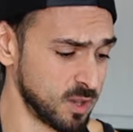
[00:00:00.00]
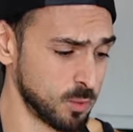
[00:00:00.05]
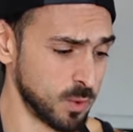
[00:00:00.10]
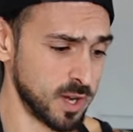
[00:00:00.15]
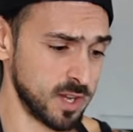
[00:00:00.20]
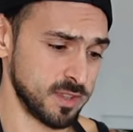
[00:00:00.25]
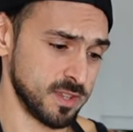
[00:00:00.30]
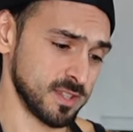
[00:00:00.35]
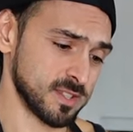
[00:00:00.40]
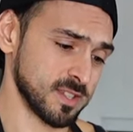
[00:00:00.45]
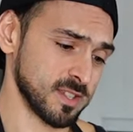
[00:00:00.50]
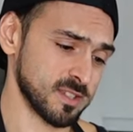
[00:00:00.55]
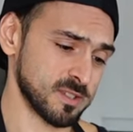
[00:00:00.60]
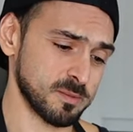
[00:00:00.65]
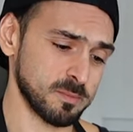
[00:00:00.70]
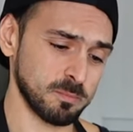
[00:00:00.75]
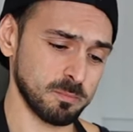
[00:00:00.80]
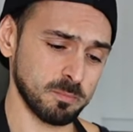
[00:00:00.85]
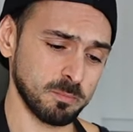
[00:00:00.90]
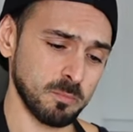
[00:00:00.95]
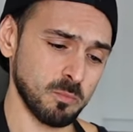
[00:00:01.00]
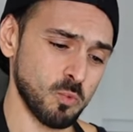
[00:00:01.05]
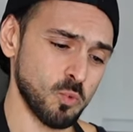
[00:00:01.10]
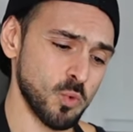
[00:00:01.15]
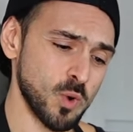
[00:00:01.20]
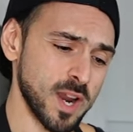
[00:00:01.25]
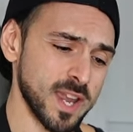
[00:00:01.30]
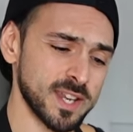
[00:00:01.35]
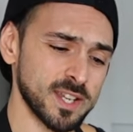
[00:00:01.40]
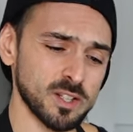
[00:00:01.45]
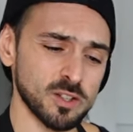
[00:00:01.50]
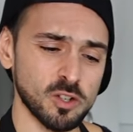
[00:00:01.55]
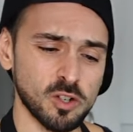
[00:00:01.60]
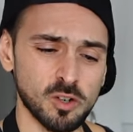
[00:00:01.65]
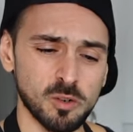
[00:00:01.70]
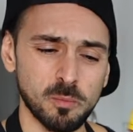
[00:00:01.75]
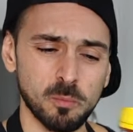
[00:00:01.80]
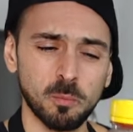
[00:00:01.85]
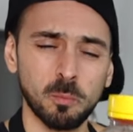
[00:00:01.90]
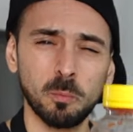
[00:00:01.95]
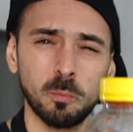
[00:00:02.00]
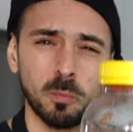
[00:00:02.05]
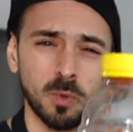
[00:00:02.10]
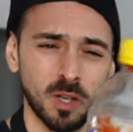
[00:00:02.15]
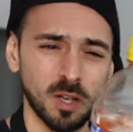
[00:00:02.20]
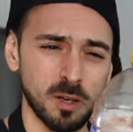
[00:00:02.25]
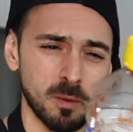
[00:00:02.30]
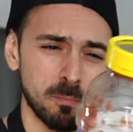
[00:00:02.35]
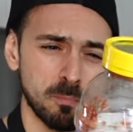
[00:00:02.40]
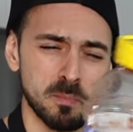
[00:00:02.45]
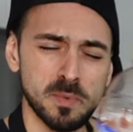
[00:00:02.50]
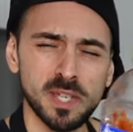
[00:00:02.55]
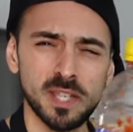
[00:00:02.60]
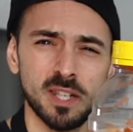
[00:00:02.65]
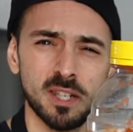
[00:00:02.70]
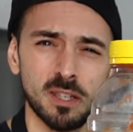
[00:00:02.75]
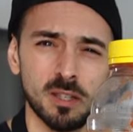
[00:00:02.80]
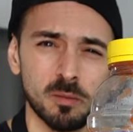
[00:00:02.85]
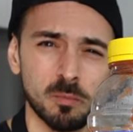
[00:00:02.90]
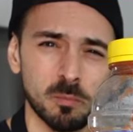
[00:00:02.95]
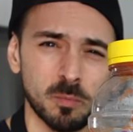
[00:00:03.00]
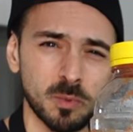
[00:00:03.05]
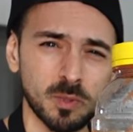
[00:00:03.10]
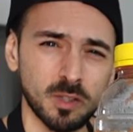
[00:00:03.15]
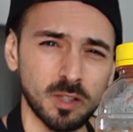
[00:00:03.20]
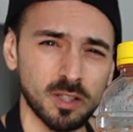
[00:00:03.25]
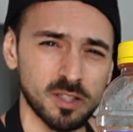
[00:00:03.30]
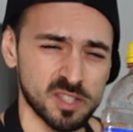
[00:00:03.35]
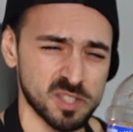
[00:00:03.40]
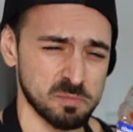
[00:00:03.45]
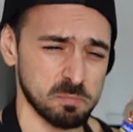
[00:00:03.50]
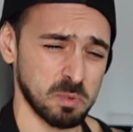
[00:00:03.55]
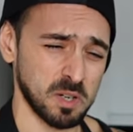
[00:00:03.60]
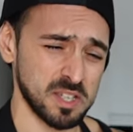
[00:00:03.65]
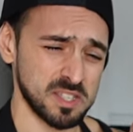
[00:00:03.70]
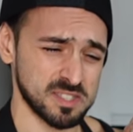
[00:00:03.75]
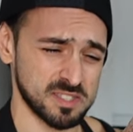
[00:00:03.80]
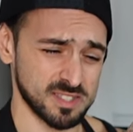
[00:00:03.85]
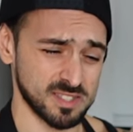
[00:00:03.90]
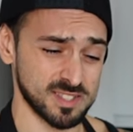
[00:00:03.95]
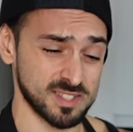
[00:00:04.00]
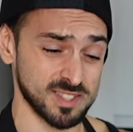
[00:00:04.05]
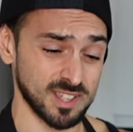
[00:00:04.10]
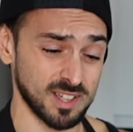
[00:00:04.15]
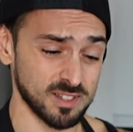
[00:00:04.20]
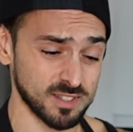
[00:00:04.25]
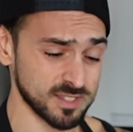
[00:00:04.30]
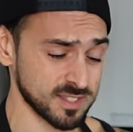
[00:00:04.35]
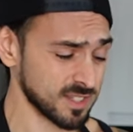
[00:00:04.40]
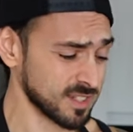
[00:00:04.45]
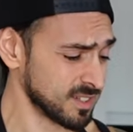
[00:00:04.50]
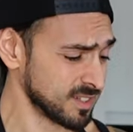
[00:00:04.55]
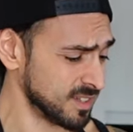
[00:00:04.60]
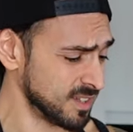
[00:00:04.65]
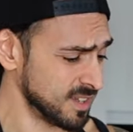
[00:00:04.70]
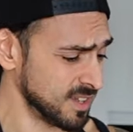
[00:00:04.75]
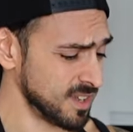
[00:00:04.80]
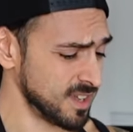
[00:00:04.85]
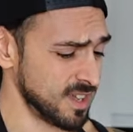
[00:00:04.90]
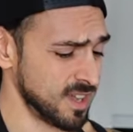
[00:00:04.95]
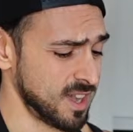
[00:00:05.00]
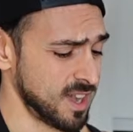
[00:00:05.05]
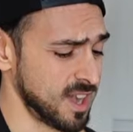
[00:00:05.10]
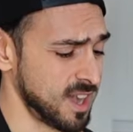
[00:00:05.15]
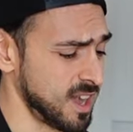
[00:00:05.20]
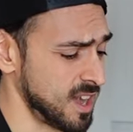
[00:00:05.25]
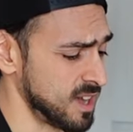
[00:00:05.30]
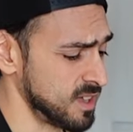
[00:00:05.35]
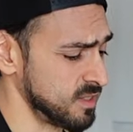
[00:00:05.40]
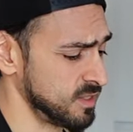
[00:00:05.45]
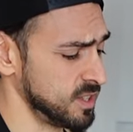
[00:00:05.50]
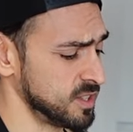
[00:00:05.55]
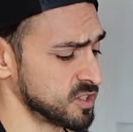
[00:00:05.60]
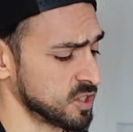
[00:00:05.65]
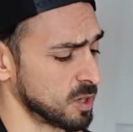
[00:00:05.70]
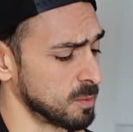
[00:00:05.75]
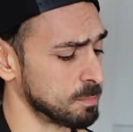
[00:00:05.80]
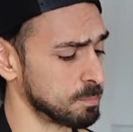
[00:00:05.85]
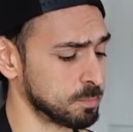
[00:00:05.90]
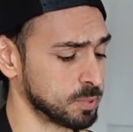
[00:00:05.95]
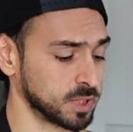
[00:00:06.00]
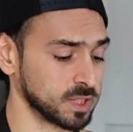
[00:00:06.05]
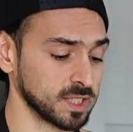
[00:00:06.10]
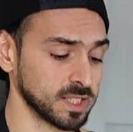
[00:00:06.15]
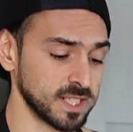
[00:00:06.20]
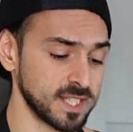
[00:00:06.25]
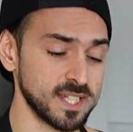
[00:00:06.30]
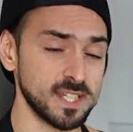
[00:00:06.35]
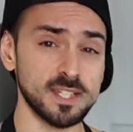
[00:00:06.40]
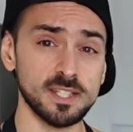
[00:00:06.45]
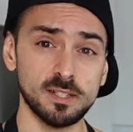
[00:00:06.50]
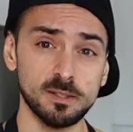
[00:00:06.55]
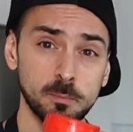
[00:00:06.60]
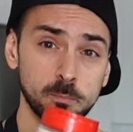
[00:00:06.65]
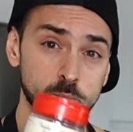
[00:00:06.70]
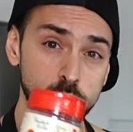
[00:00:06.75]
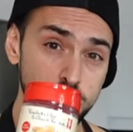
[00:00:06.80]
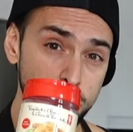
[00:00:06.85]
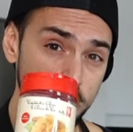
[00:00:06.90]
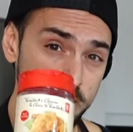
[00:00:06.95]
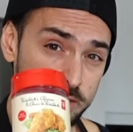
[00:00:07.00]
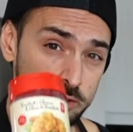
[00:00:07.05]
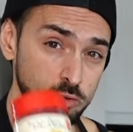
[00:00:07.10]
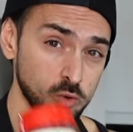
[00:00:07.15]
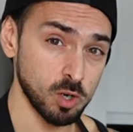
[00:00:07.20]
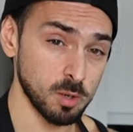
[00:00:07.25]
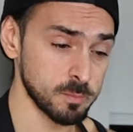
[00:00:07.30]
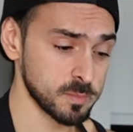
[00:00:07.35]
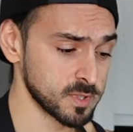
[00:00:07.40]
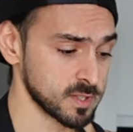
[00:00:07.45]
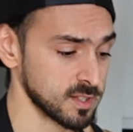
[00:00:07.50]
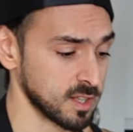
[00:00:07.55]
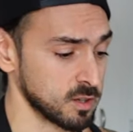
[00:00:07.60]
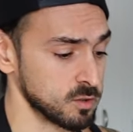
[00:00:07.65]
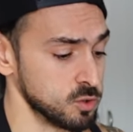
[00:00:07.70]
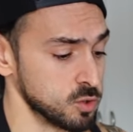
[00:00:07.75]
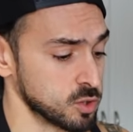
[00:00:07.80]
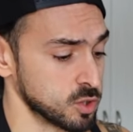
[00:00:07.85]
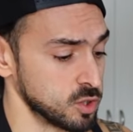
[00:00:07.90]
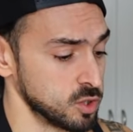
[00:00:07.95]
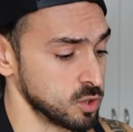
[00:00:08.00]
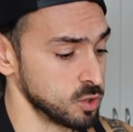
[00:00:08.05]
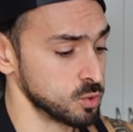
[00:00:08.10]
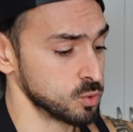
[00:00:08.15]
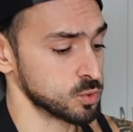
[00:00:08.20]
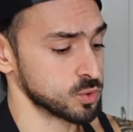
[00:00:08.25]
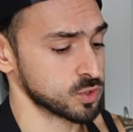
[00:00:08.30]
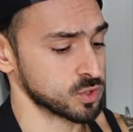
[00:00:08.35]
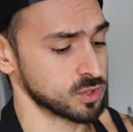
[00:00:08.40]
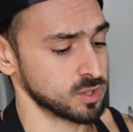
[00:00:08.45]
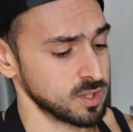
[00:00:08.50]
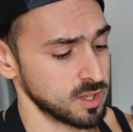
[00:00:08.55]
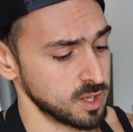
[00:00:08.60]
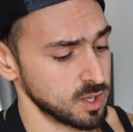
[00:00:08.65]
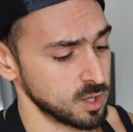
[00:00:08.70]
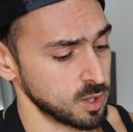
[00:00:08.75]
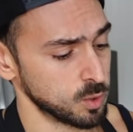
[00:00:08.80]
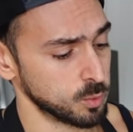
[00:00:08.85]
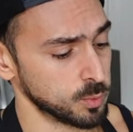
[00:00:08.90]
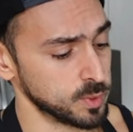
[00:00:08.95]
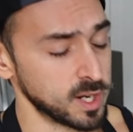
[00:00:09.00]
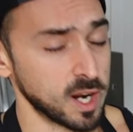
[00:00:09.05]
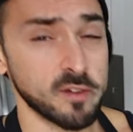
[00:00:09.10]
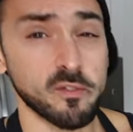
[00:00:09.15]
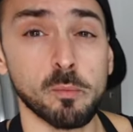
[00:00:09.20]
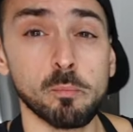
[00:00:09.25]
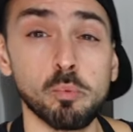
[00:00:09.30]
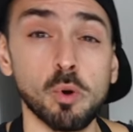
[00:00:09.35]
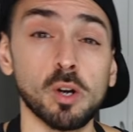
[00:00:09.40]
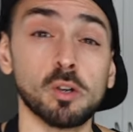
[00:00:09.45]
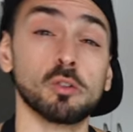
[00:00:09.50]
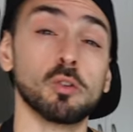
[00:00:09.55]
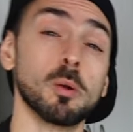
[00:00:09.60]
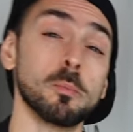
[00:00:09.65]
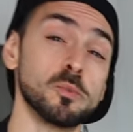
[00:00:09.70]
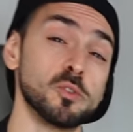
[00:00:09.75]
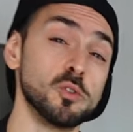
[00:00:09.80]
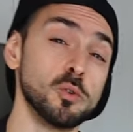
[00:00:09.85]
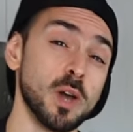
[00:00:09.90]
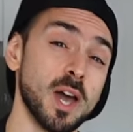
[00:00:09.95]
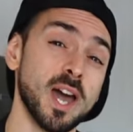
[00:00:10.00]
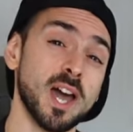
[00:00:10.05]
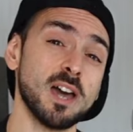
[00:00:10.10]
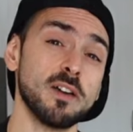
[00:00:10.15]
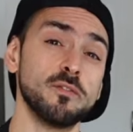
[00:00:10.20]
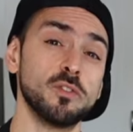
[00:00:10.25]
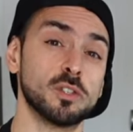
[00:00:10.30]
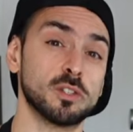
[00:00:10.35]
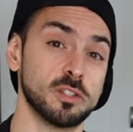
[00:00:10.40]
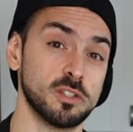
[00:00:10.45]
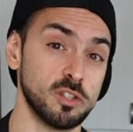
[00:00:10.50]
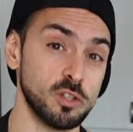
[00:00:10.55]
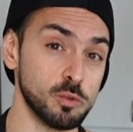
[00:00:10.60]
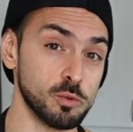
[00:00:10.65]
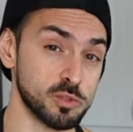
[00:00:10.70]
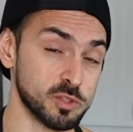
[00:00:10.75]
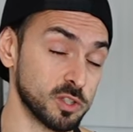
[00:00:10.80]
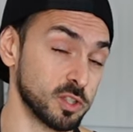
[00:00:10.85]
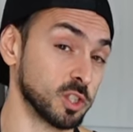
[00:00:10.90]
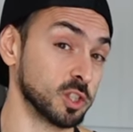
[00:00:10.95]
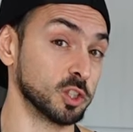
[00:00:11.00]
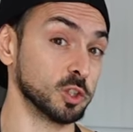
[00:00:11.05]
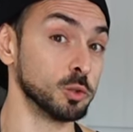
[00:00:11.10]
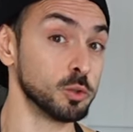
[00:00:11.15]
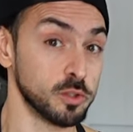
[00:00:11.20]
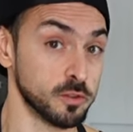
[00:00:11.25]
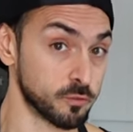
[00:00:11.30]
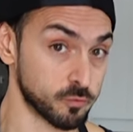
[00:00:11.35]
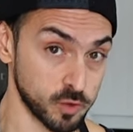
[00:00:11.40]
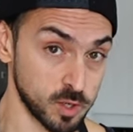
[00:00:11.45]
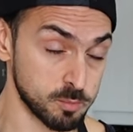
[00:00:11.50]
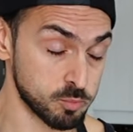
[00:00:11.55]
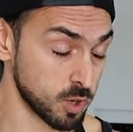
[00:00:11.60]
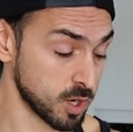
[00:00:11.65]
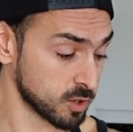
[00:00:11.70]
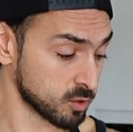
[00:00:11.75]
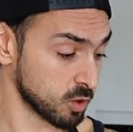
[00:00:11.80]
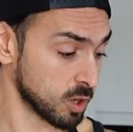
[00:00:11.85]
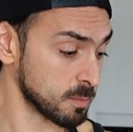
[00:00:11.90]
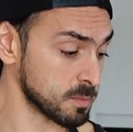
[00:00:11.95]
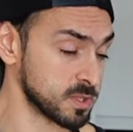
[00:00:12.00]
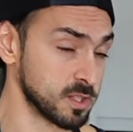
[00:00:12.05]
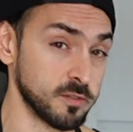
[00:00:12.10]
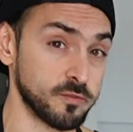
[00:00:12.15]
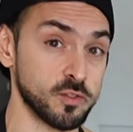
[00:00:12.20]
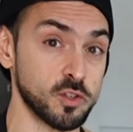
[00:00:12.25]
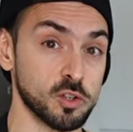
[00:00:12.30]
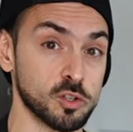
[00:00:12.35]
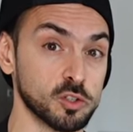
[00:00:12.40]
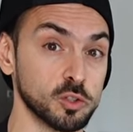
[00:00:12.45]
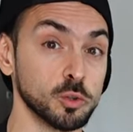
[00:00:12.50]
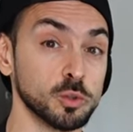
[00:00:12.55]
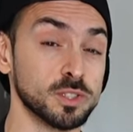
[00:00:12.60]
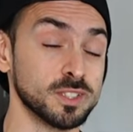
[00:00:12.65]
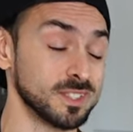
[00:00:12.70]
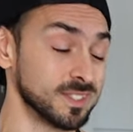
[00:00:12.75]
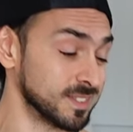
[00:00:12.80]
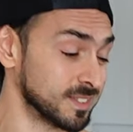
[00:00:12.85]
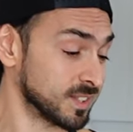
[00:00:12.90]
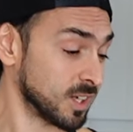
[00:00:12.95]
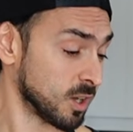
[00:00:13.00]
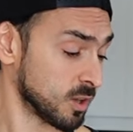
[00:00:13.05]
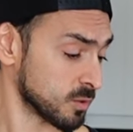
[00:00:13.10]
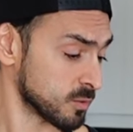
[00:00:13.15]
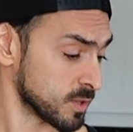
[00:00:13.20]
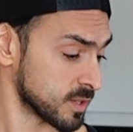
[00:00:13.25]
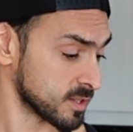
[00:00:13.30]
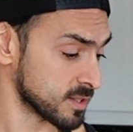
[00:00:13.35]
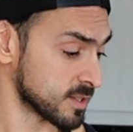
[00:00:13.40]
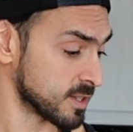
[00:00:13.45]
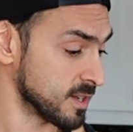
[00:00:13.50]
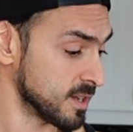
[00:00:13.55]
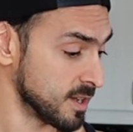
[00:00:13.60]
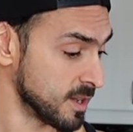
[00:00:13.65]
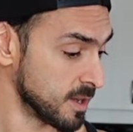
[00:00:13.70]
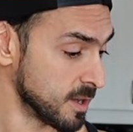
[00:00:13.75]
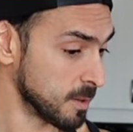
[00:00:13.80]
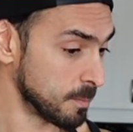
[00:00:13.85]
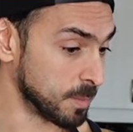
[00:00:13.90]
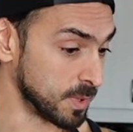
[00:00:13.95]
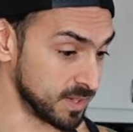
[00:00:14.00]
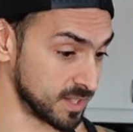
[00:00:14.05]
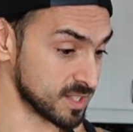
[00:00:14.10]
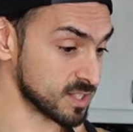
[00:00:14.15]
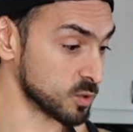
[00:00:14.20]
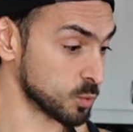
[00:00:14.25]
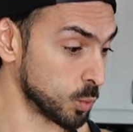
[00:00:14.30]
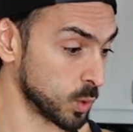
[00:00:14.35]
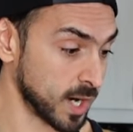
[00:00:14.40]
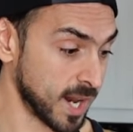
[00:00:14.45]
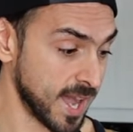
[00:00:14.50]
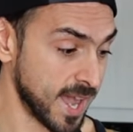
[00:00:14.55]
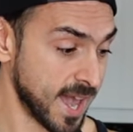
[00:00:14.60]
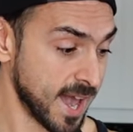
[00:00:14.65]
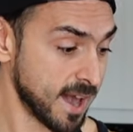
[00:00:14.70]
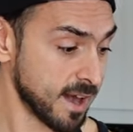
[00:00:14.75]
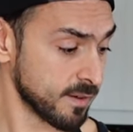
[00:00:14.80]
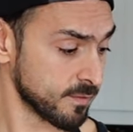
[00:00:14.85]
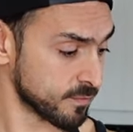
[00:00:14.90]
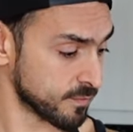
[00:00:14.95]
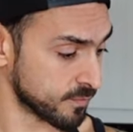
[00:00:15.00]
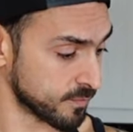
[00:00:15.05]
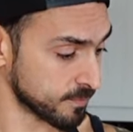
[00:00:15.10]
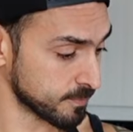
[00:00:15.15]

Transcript: the way, this is regular uh, medium uh, spiced salsa. And these are plain breadcrumbs. Now you could use whatever breadcrumbs you have. You could use gluten-free breadcrumbs if you're gluten intolerant, but this is what I have.